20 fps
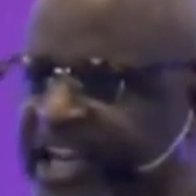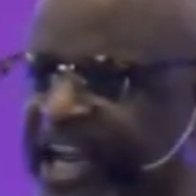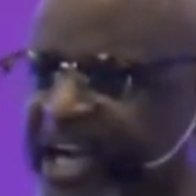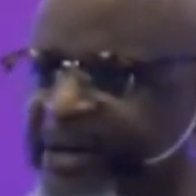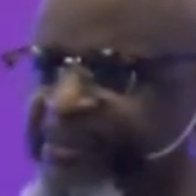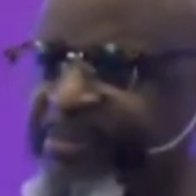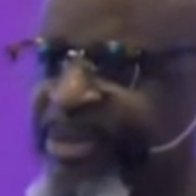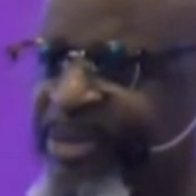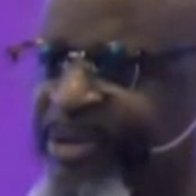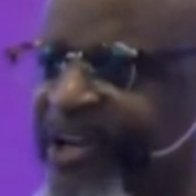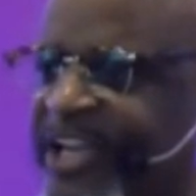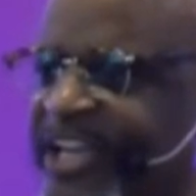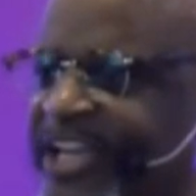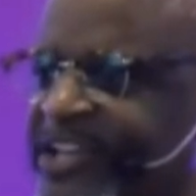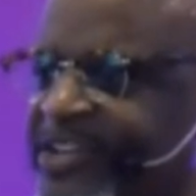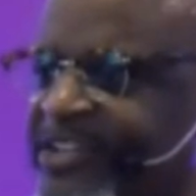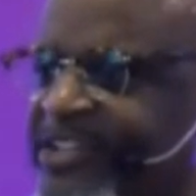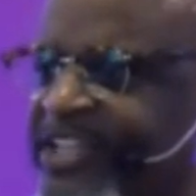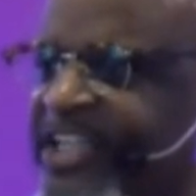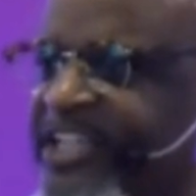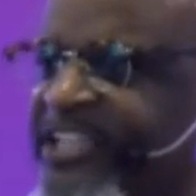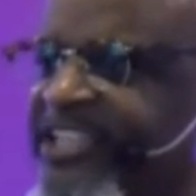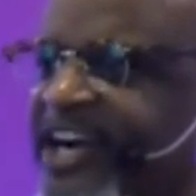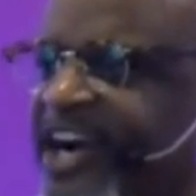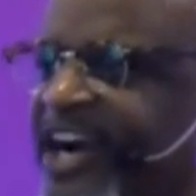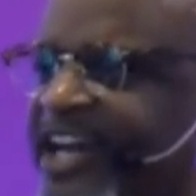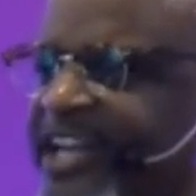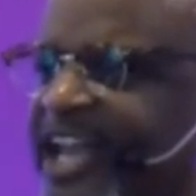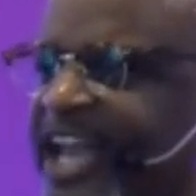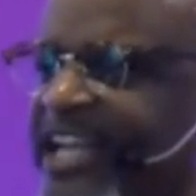I'm praying on it and
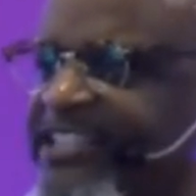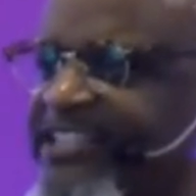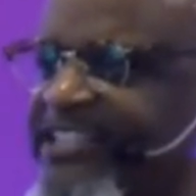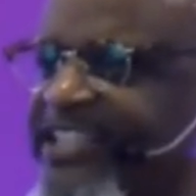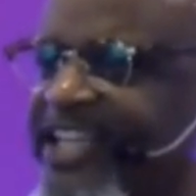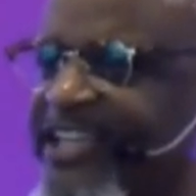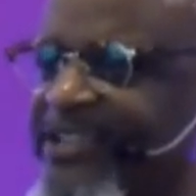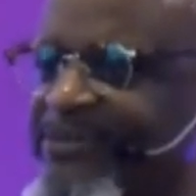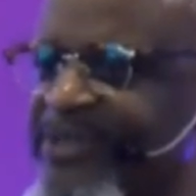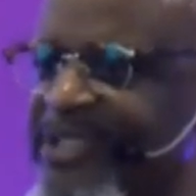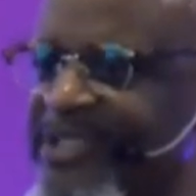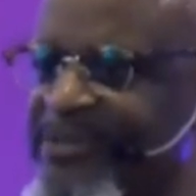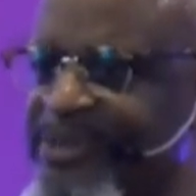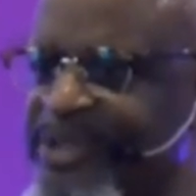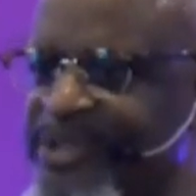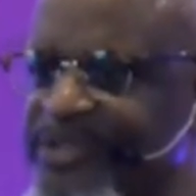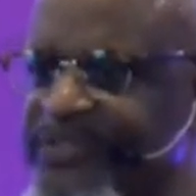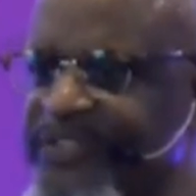God hadn't told me to move